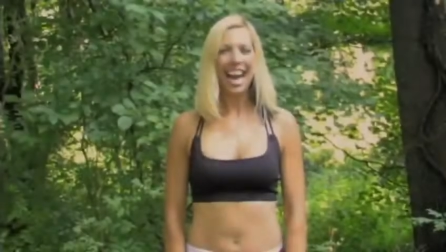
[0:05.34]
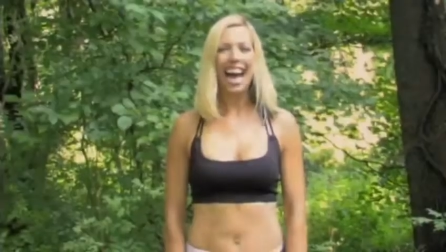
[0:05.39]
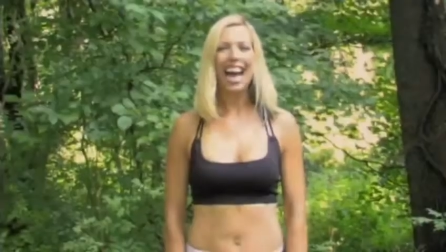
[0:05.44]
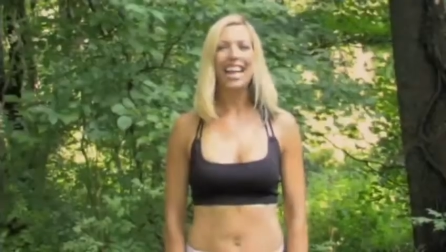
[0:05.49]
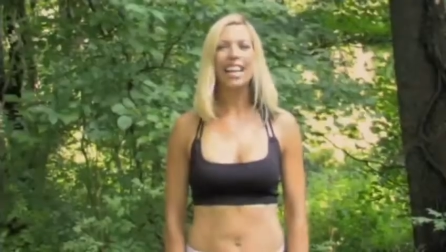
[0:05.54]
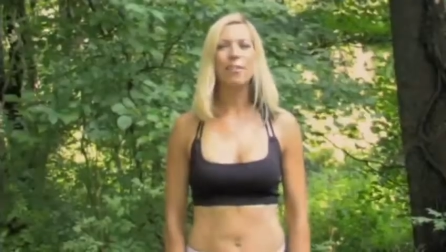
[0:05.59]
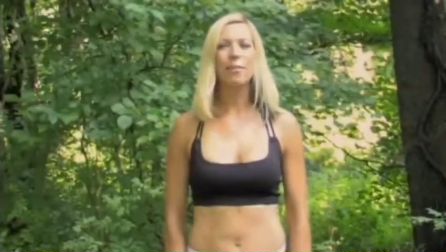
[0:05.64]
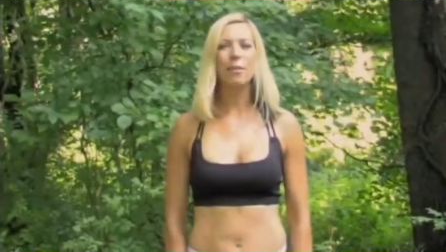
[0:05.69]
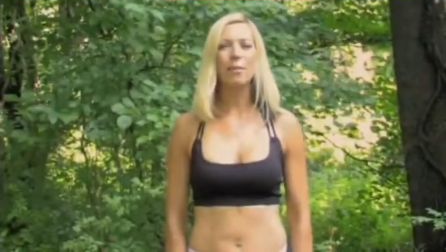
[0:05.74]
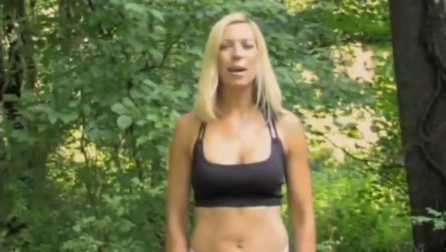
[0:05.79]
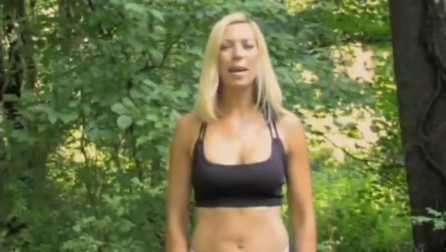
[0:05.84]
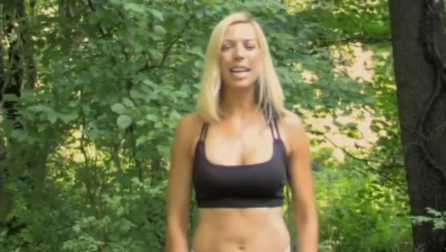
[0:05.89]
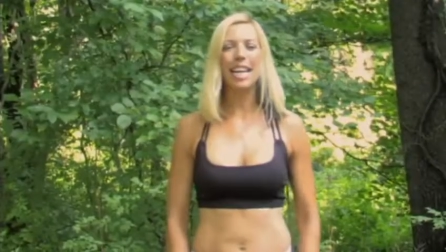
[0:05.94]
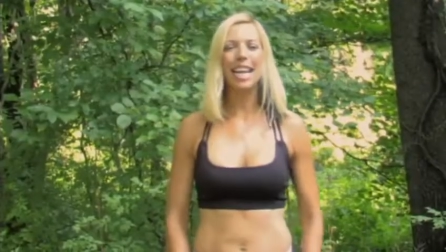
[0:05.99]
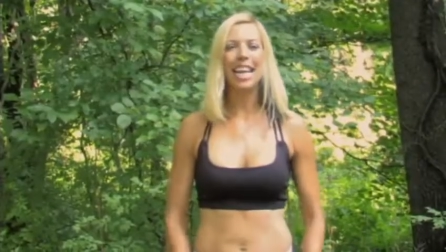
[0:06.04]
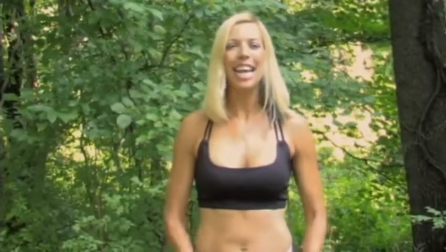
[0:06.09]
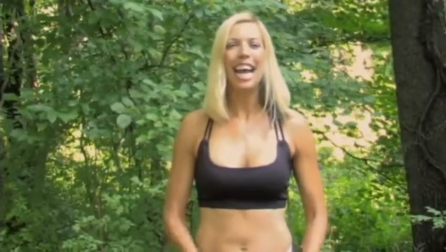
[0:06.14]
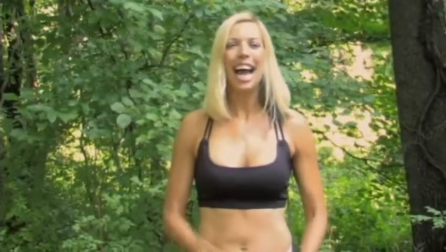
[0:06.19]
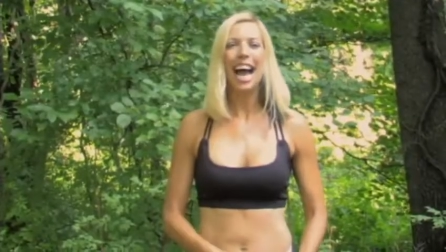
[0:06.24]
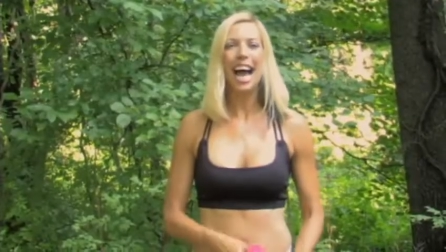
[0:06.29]
Hi
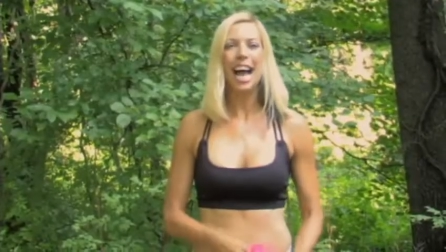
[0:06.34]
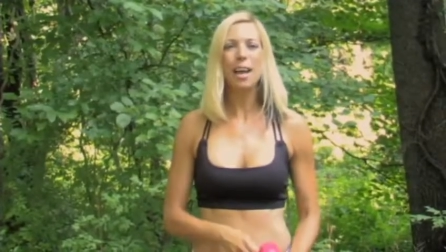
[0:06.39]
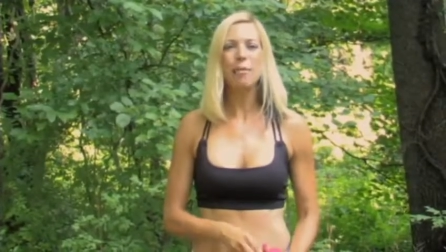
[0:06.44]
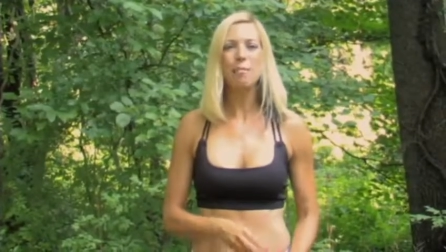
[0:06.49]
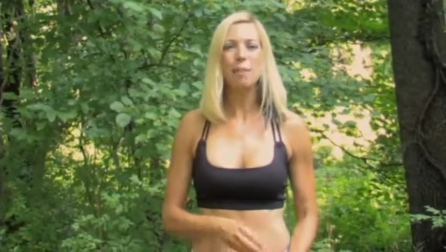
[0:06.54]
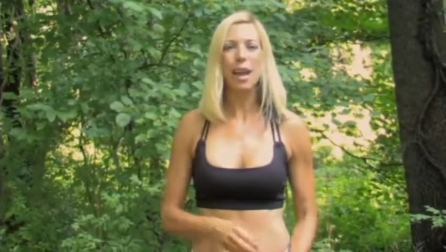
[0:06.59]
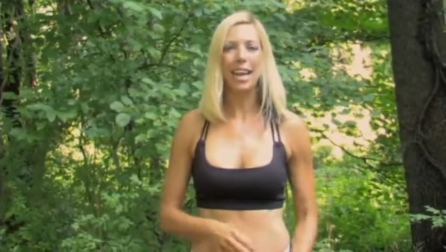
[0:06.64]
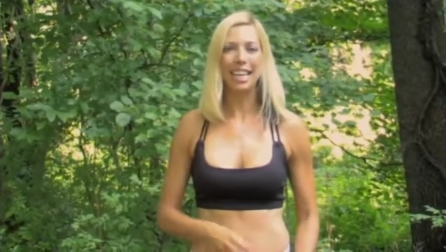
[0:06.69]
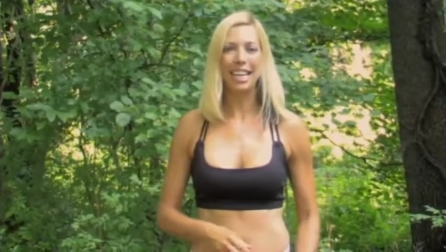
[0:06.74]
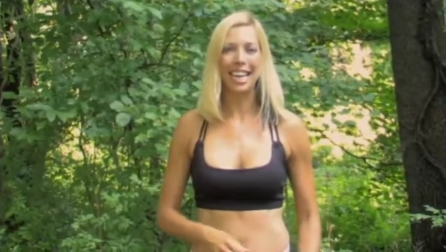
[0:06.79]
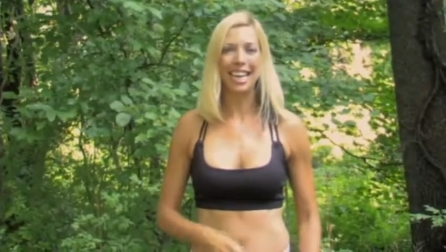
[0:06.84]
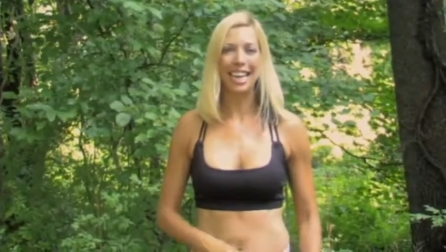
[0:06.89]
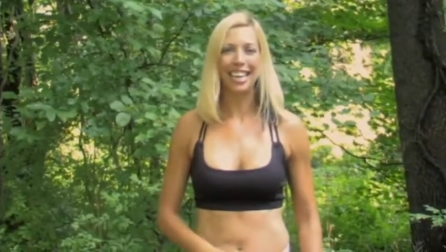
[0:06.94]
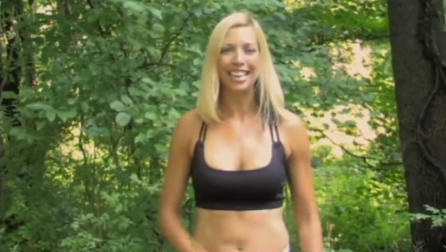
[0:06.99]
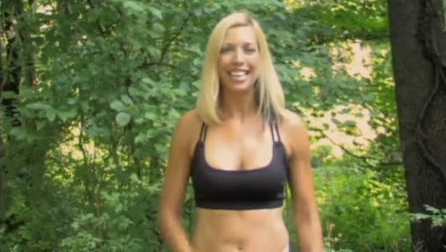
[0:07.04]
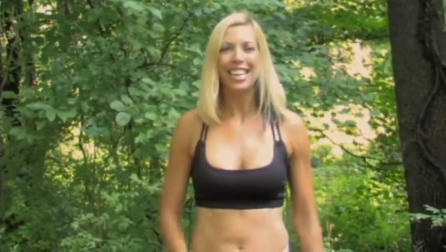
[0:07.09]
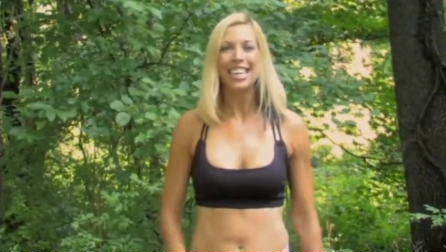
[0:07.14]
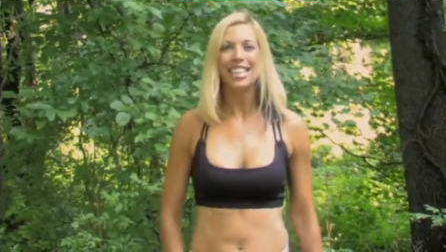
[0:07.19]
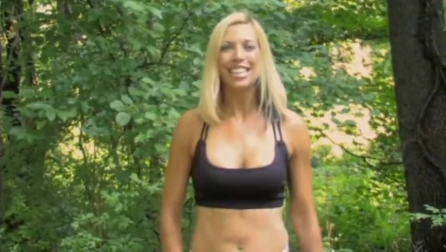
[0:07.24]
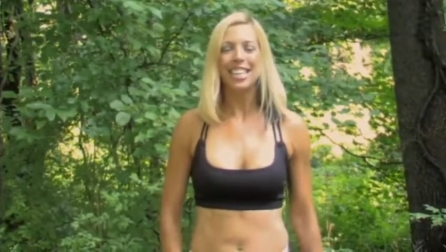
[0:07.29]
everybody, I'm Becky.
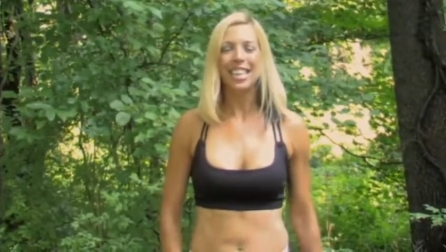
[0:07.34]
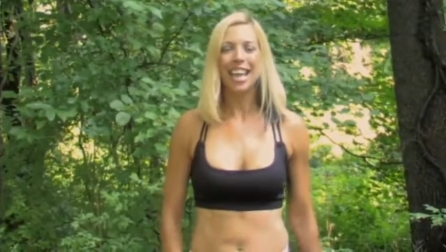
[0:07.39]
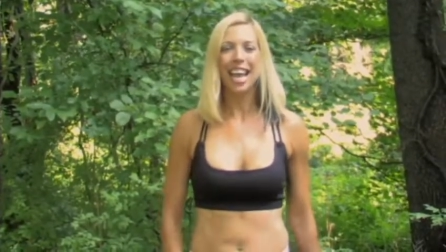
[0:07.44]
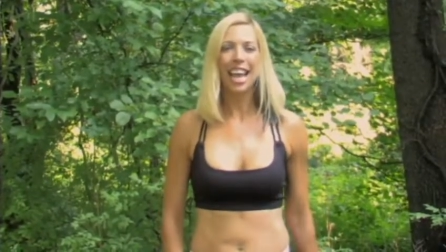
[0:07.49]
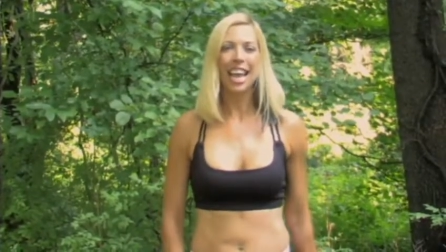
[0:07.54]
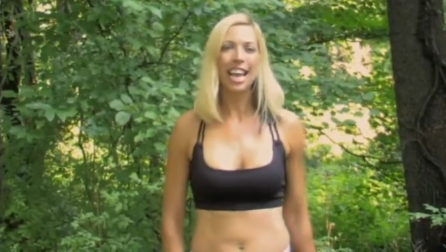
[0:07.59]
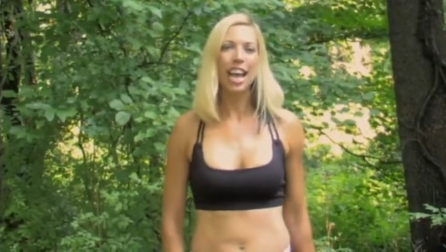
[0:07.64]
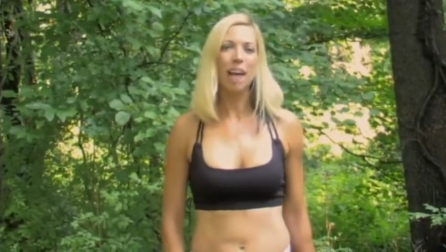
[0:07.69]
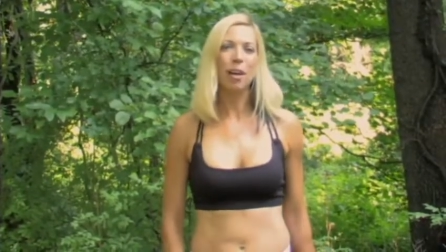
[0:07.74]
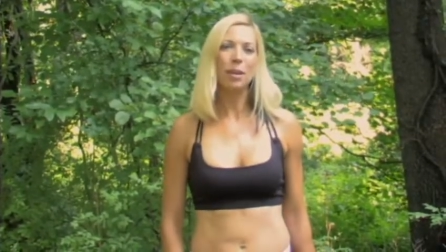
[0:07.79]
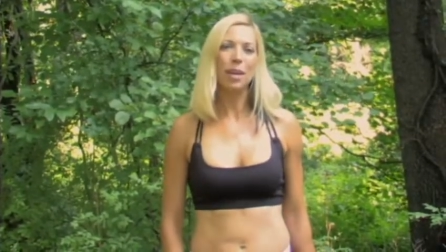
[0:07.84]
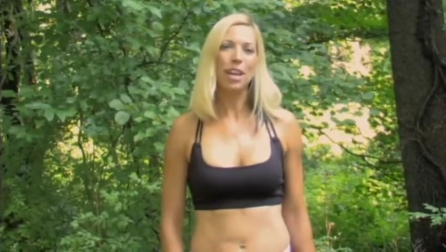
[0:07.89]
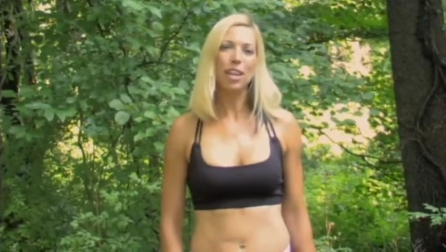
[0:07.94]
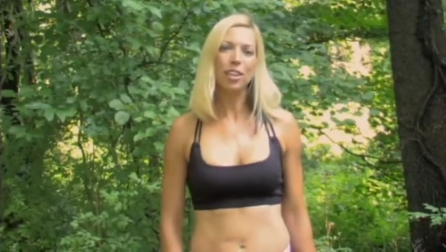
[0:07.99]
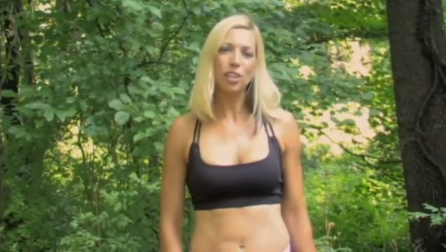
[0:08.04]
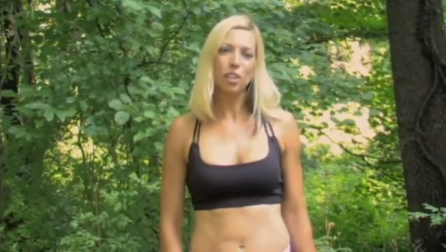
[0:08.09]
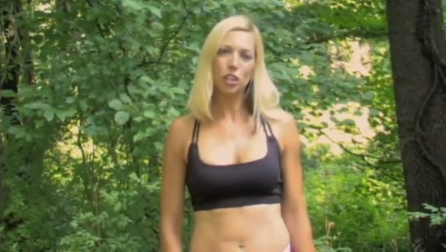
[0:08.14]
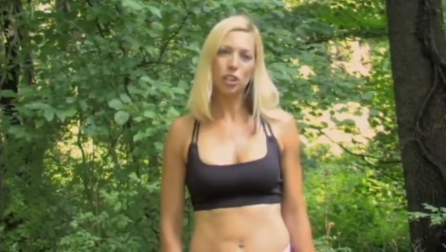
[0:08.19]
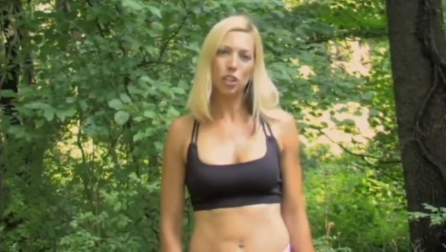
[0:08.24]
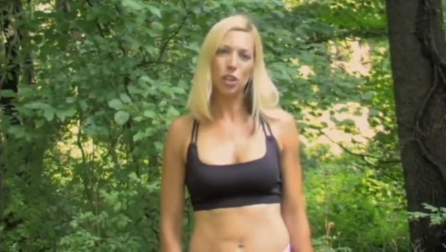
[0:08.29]
Today I'm here
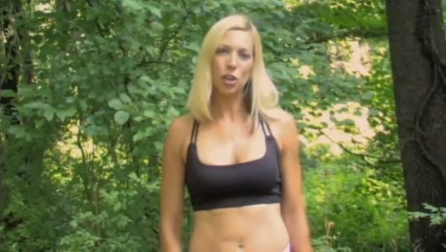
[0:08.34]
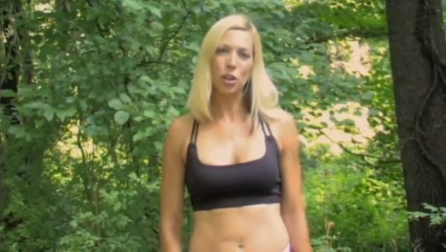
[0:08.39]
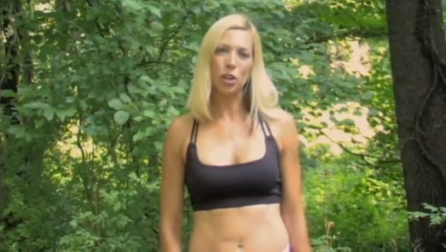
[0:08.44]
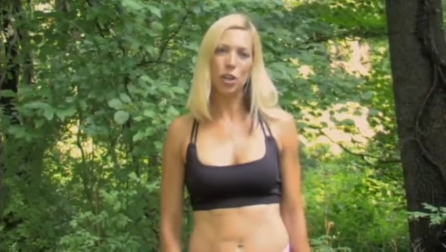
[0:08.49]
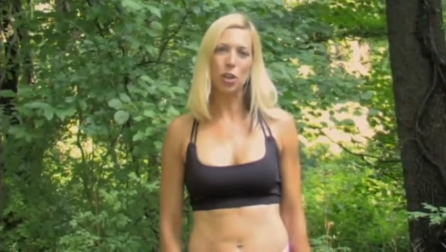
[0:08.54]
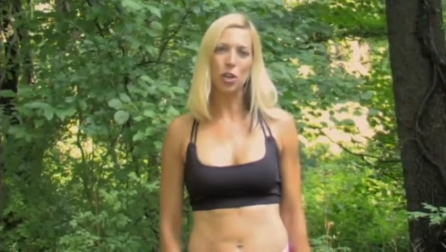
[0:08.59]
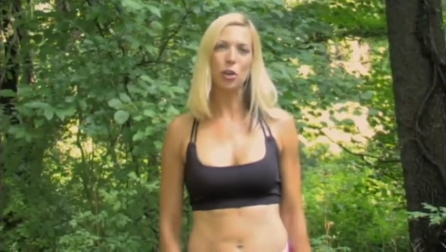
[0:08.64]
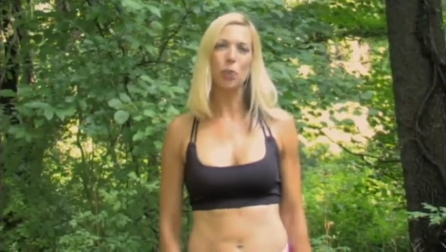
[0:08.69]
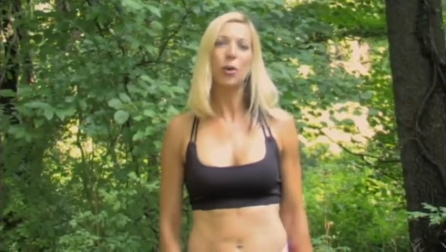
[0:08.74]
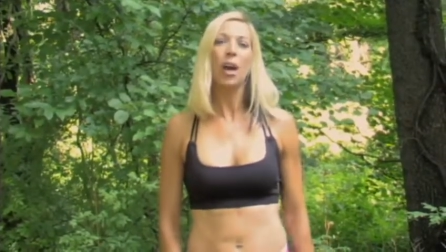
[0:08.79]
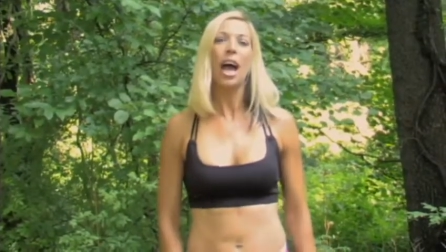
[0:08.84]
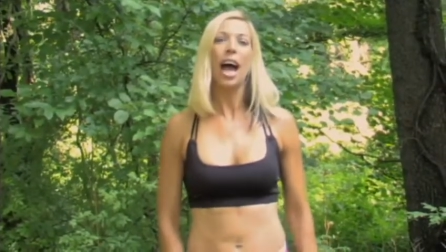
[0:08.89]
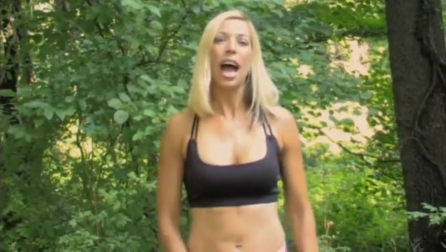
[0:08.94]
to show you